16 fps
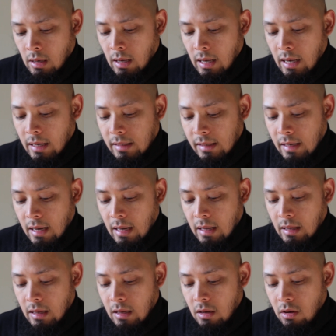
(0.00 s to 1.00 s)
he
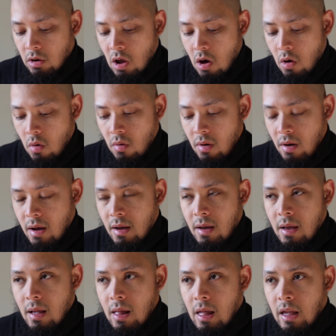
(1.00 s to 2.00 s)
said,
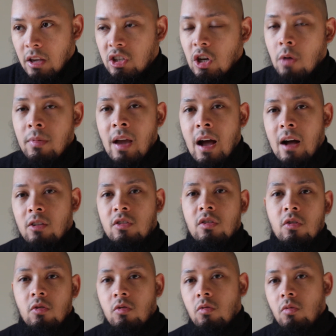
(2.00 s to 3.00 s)
he showed me how
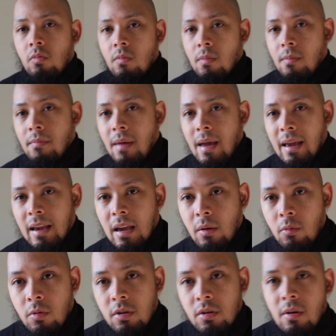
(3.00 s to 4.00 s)
to make
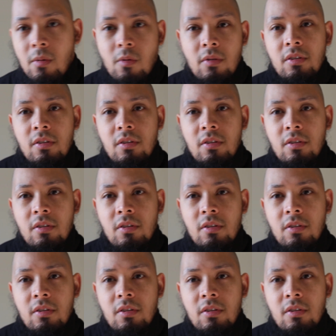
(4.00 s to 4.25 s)
it where